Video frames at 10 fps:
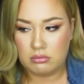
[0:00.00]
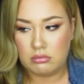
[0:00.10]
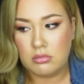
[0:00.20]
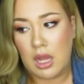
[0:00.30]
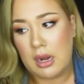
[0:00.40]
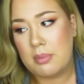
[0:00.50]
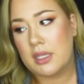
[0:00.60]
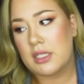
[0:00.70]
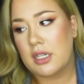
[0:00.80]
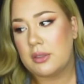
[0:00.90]
not a
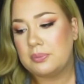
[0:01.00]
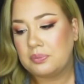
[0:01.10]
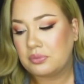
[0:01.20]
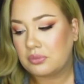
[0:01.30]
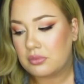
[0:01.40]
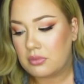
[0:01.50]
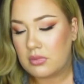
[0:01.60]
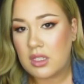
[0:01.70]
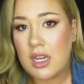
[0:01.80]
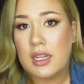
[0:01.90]
big deal.
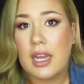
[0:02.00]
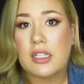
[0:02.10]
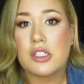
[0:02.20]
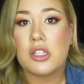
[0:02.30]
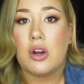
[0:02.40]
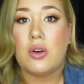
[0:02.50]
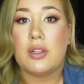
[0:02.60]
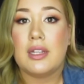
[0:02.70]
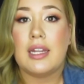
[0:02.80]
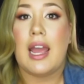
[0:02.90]
Again, so
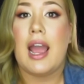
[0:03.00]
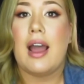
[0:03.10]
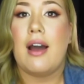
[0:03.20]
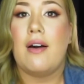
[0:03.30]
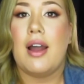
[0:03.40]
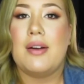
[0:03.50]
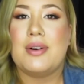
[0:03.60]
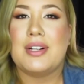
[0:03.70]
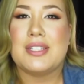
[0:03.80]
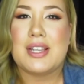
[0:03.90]
now I
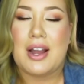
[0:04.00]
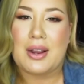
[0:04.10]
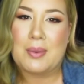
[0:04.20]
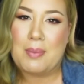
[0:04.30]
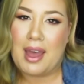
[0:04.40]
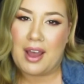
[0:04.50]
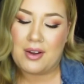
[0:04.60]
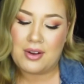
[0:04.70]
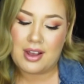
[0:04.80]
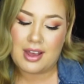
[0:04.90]
want to talk
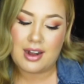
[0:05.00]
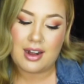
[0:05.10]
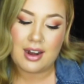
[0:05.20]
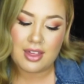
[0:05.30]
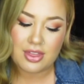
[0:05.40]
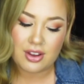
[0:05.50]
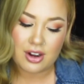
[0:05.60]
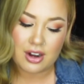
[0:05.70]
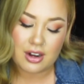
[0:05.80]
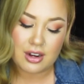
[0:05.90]
about
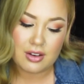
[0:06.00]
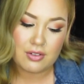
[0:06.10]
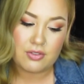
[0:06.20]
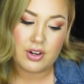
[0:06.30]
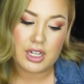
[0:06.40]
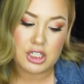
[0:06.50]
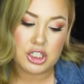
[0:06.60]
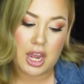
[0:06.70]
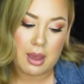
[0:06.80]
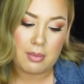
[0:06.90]
another freaking
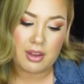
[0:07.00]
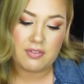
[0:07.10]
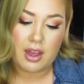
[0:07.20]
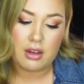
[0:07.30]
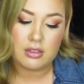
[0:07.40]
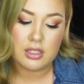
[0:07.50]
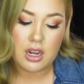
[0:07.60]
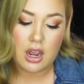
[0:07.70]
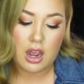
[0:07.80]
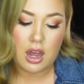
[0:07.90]
gem I found
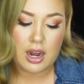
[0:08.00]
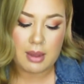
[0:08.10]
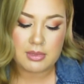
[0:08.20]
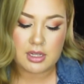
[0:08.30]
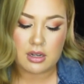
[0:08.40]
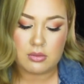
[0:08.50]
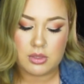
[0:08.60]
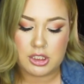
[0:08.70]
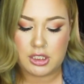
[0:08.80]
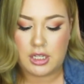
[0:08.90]
on Amazon,
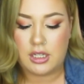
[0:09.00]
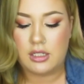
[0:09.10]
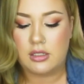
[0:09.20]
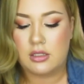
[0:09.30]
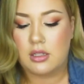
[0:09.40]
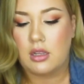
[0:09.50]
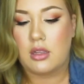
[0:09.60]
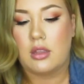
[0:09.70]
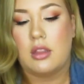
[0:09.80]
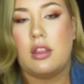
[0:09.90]
which is
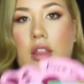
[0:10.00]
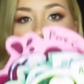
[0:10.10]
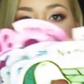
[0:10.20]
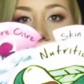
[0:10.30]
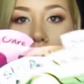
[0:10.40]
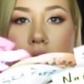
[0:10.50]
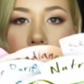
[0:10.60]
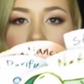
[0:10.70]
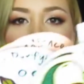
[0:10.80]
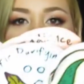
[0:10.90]
these